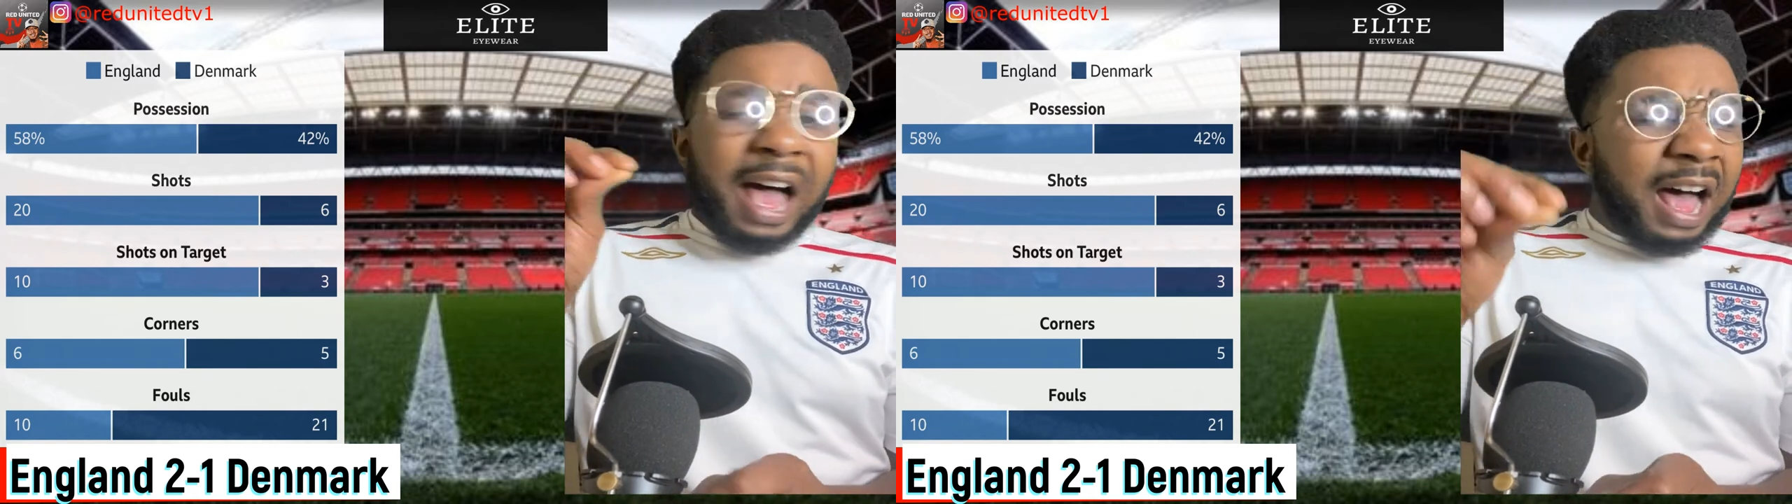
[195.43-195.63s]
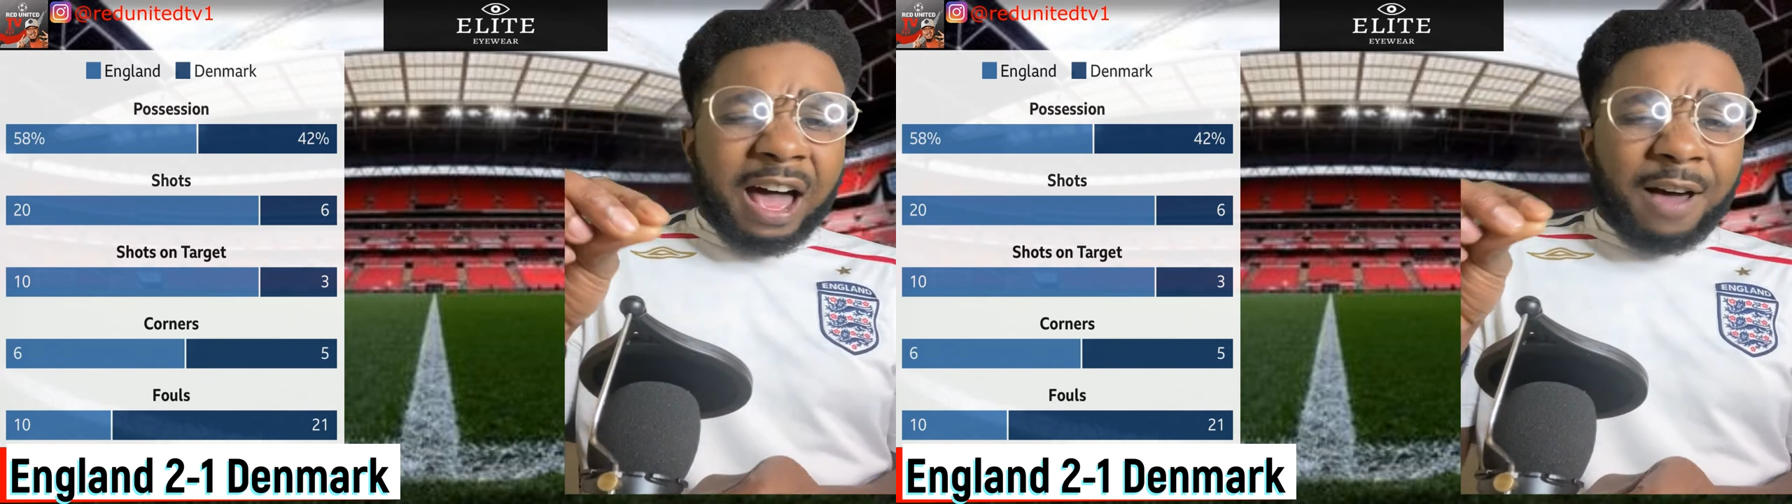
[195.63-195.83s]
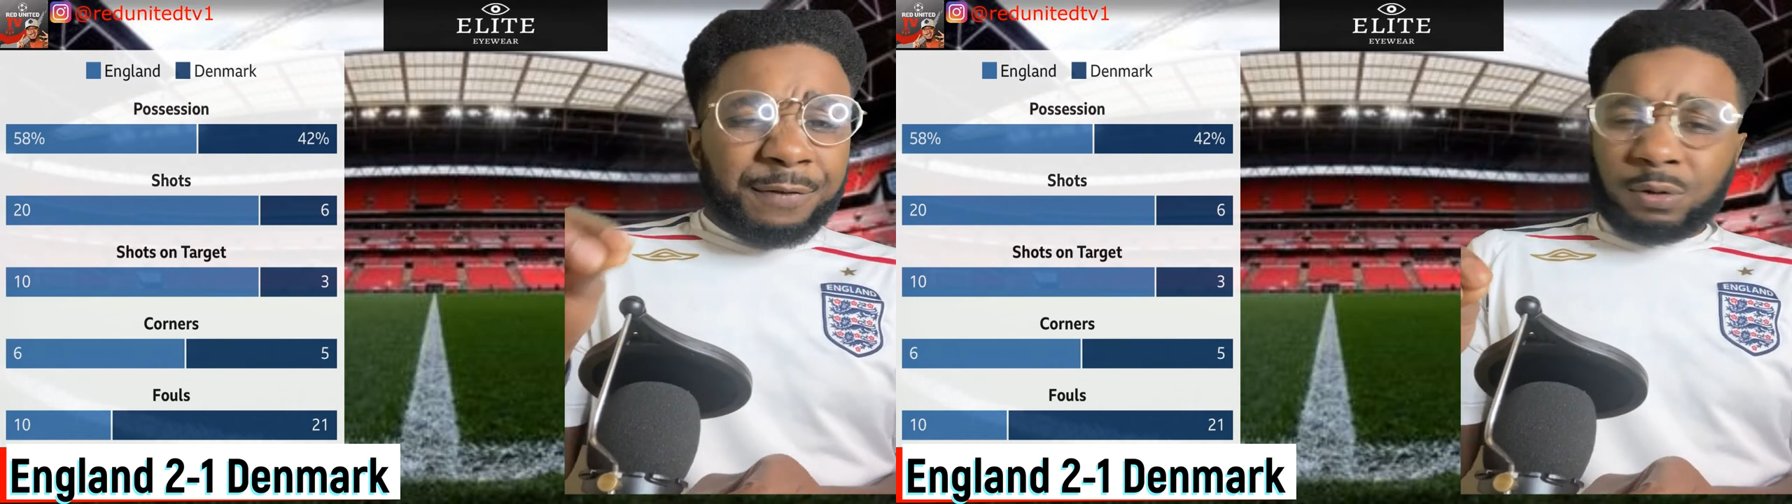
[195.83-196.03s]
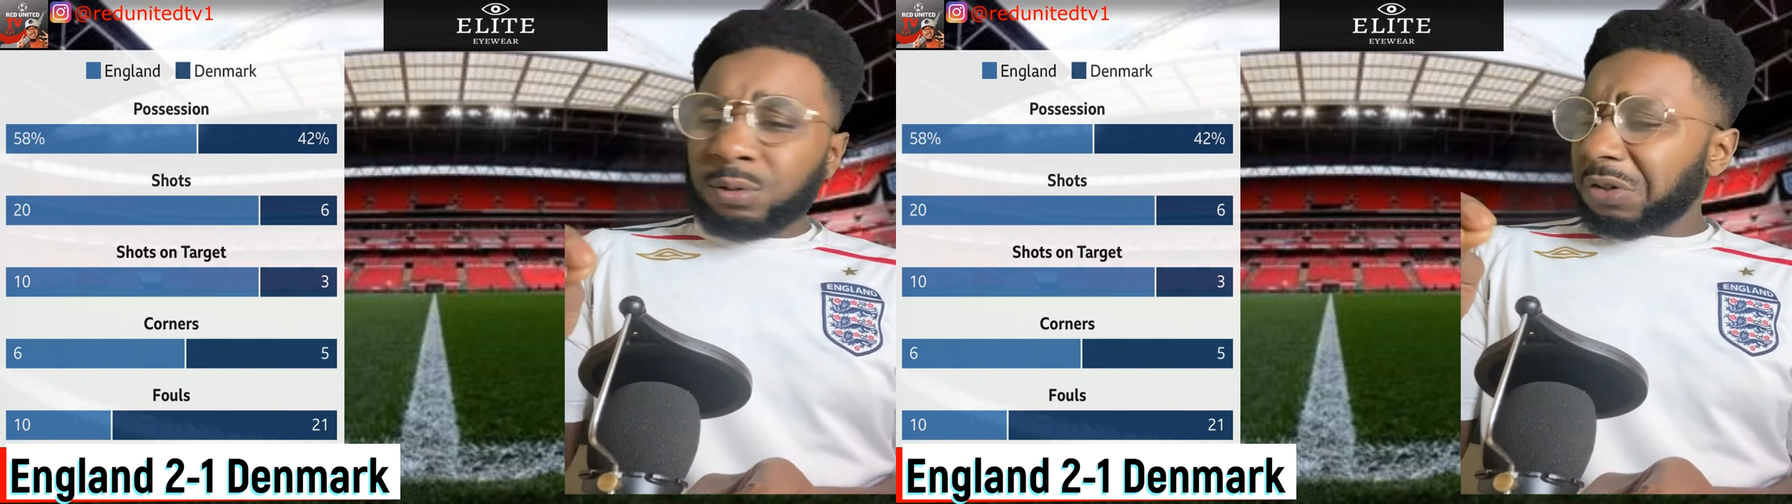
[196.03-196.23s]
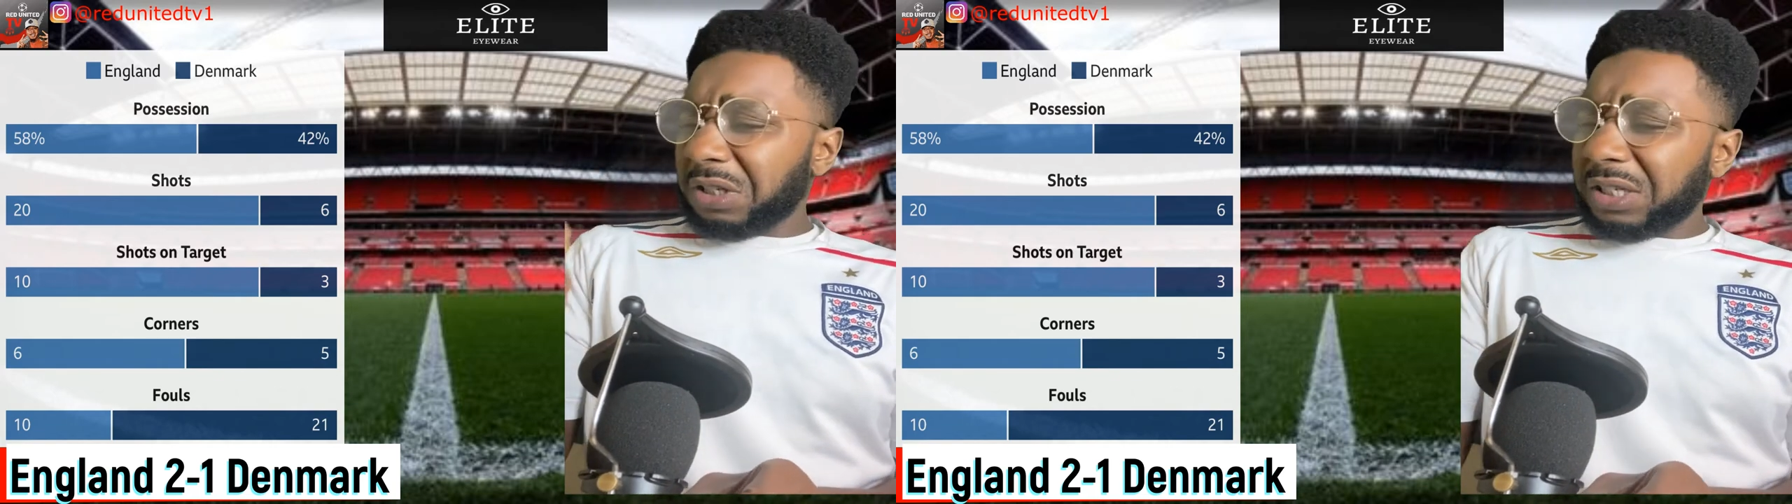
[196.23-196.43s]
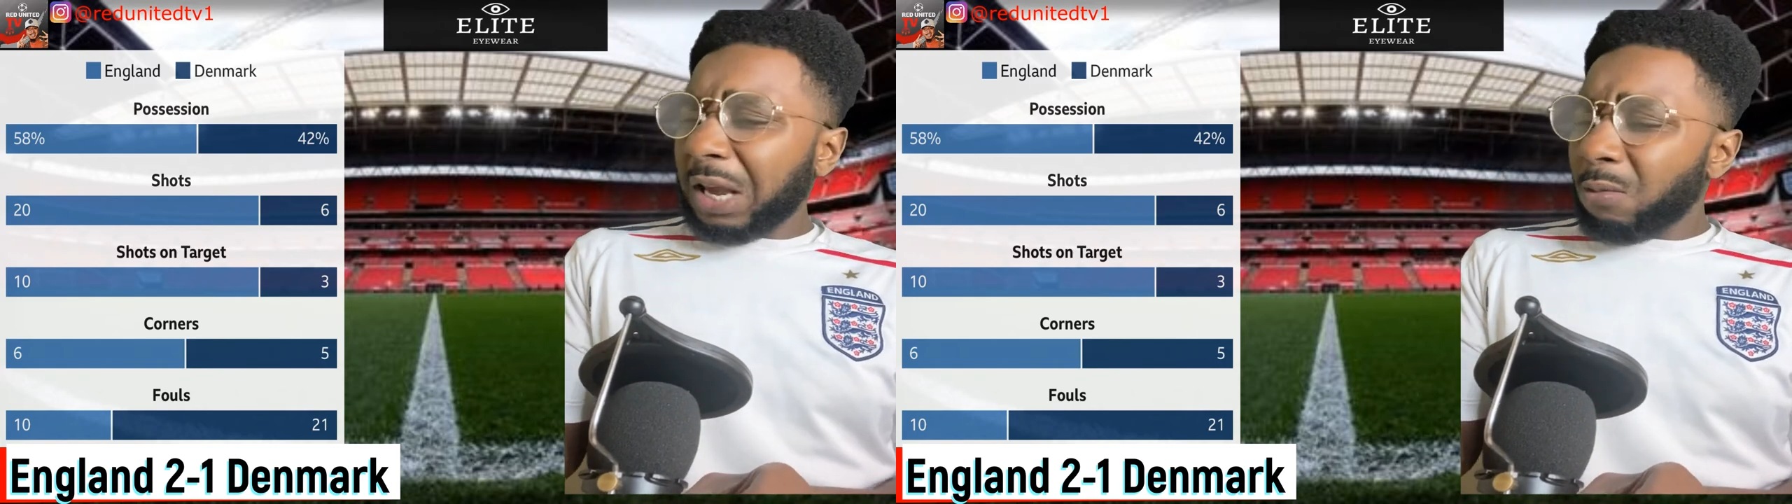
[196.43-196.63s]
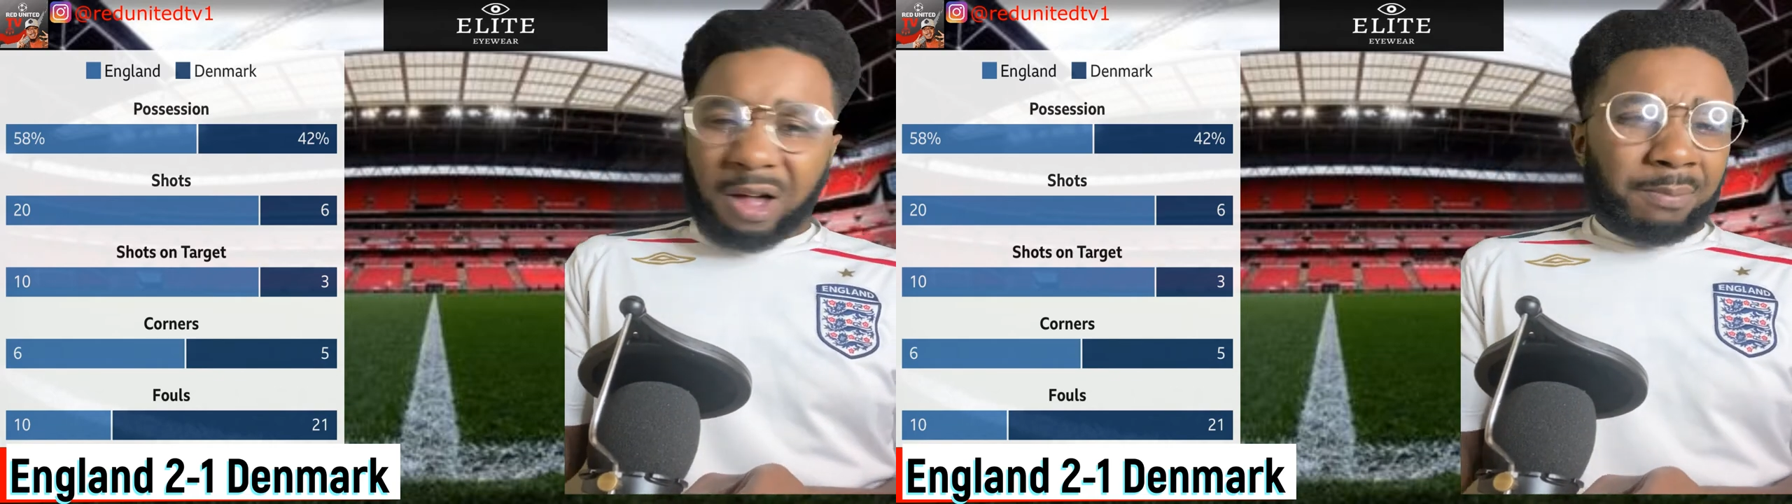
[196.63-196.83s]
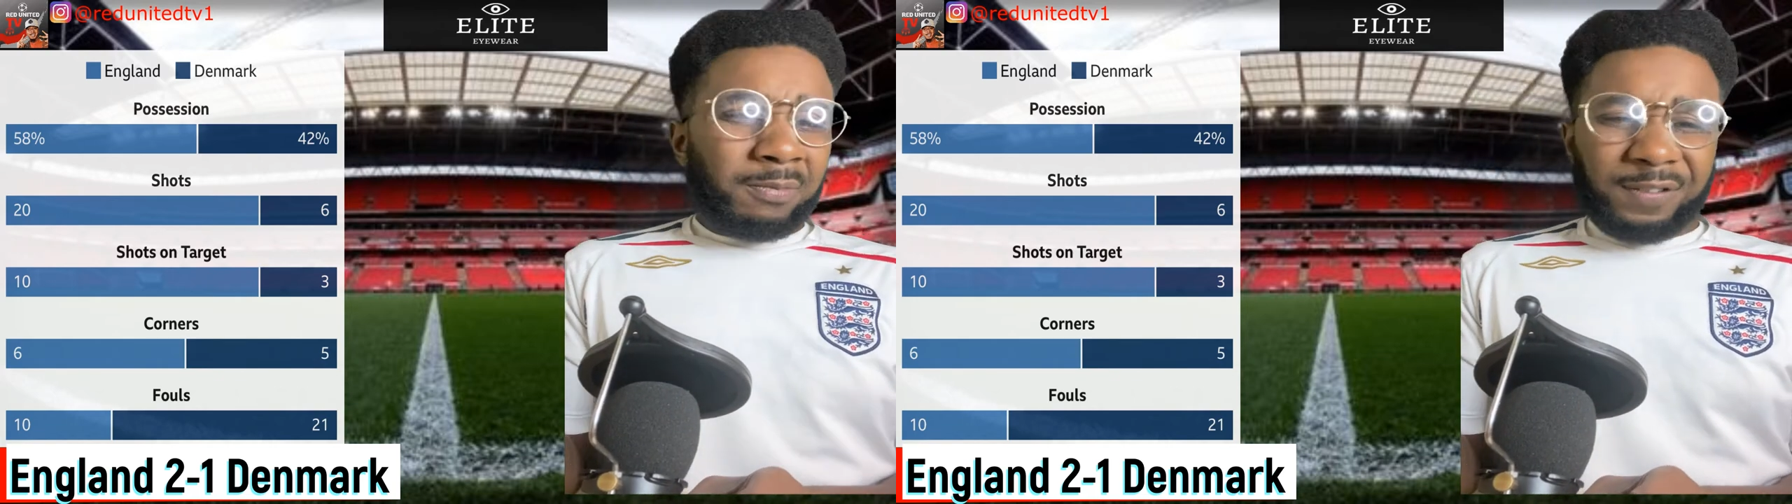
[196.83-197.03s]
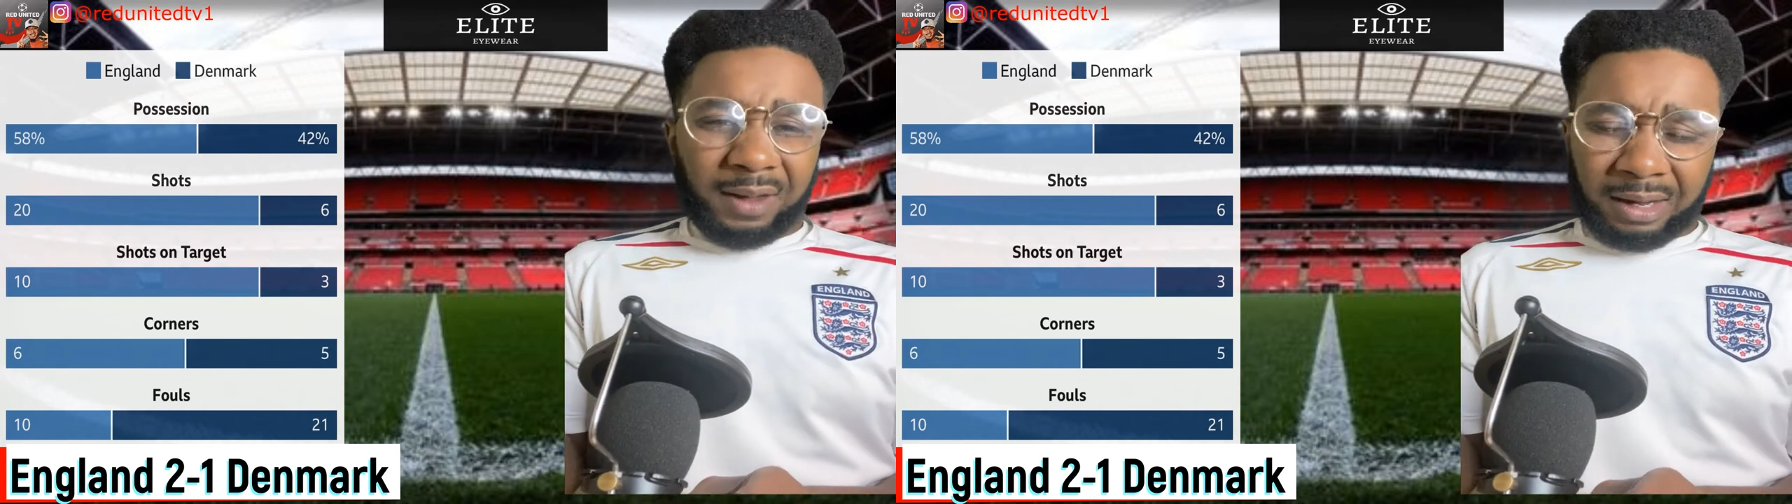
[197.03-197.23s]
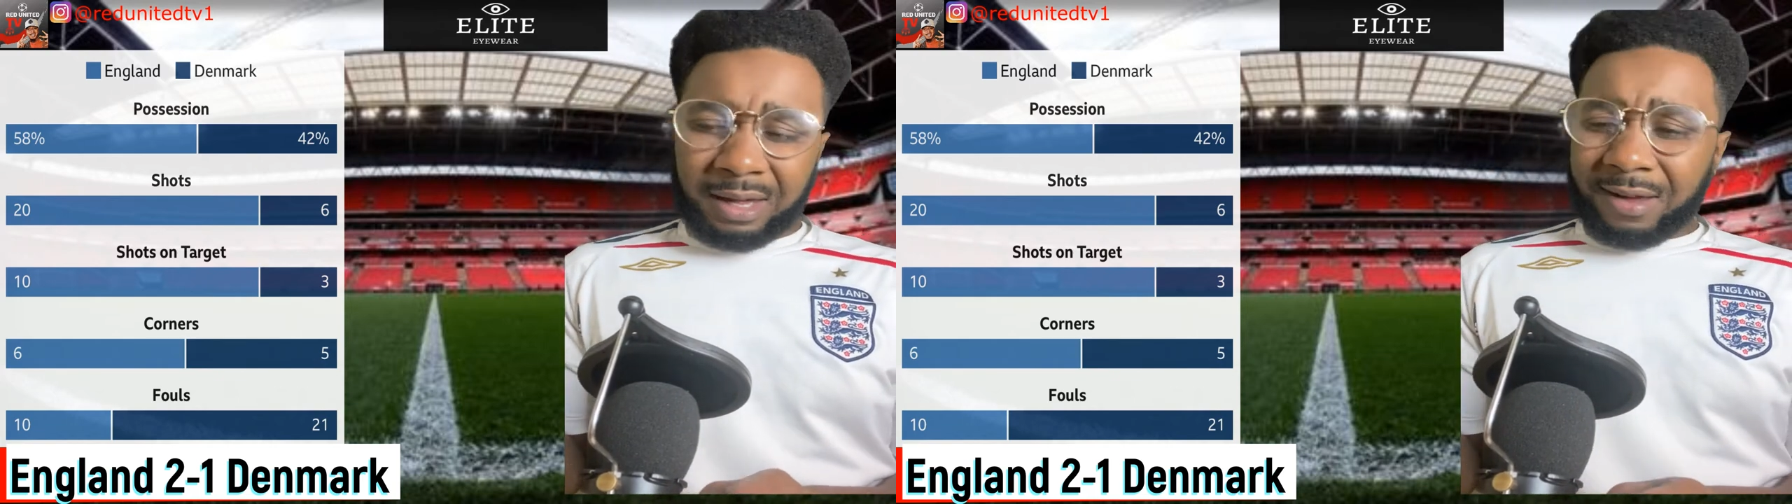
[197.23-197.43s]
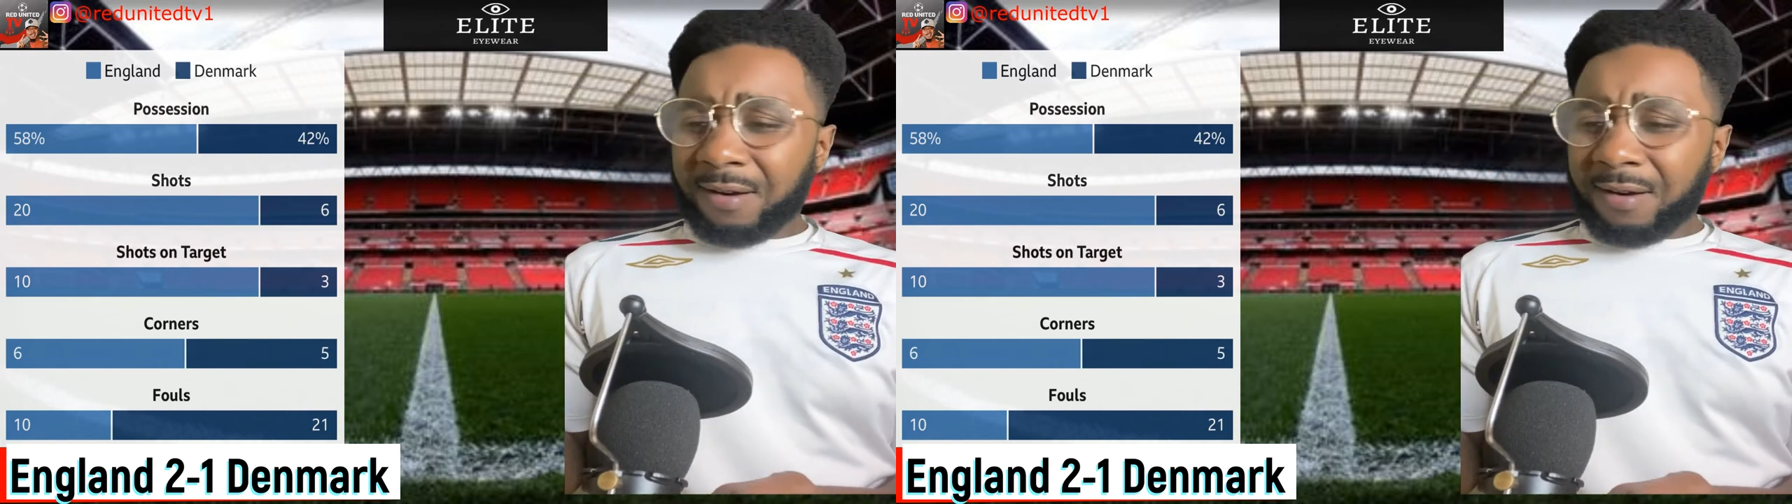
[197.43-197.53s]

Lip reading: I have to just say one thing.